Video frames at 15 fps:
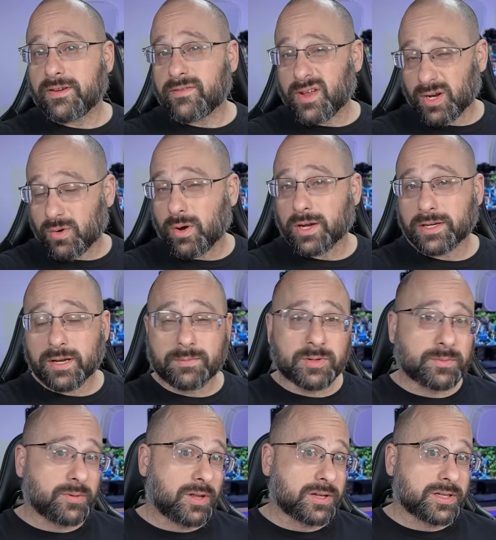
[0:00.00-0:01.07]
I've got a
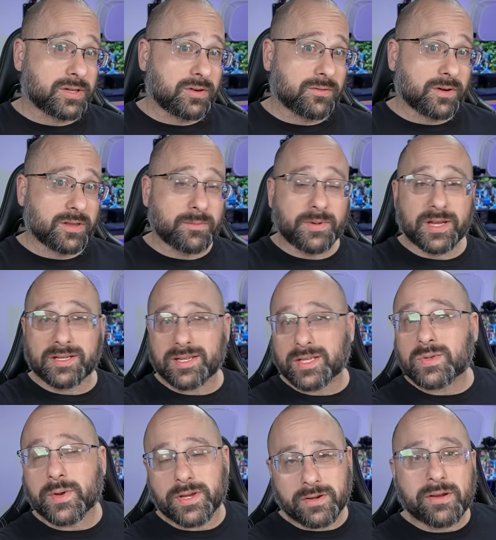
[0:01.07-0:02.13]
quadcopter plugged in over on the bench.
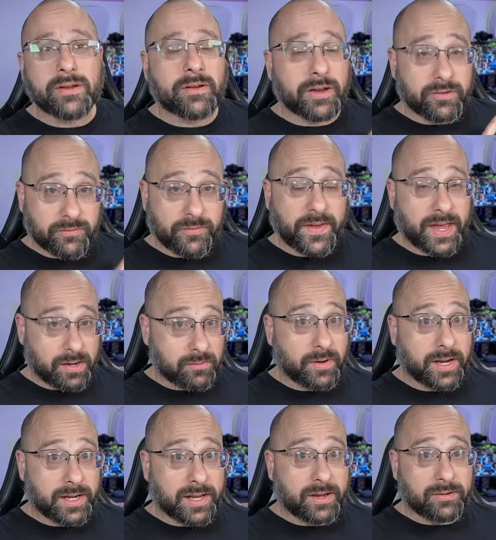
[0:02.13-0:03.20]
That's why you're hearing a fan
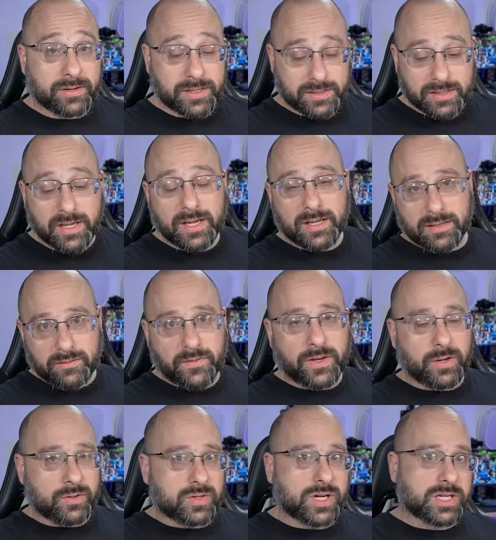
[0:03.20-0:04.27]
right now, because the
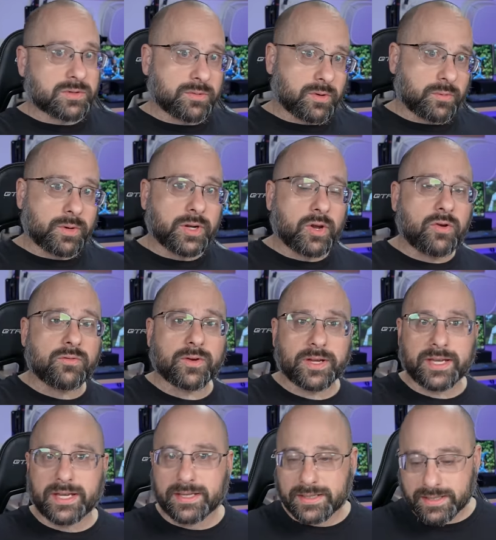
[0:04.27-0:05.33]
video transmitter would
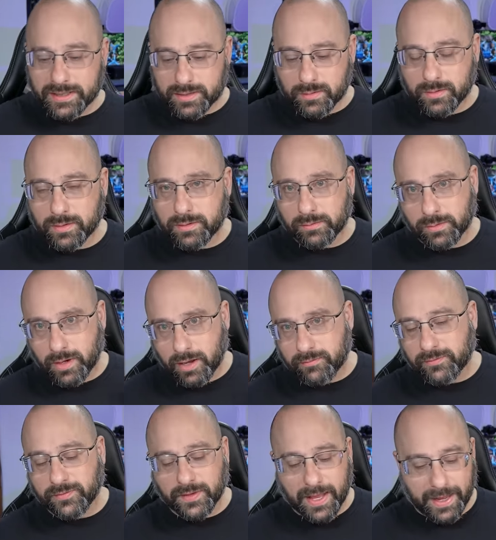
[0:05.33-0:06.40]
overheat since we're not
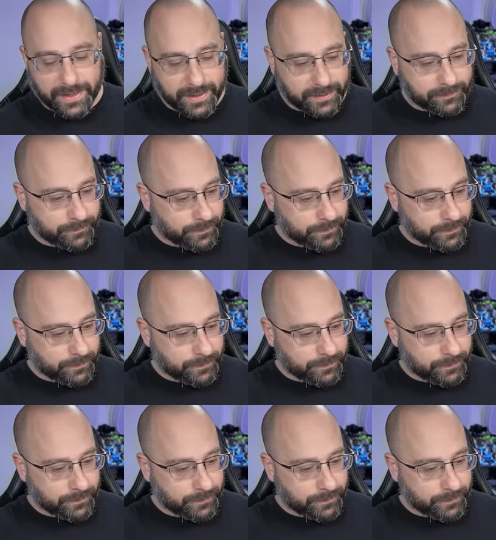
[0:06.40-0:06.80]
flying.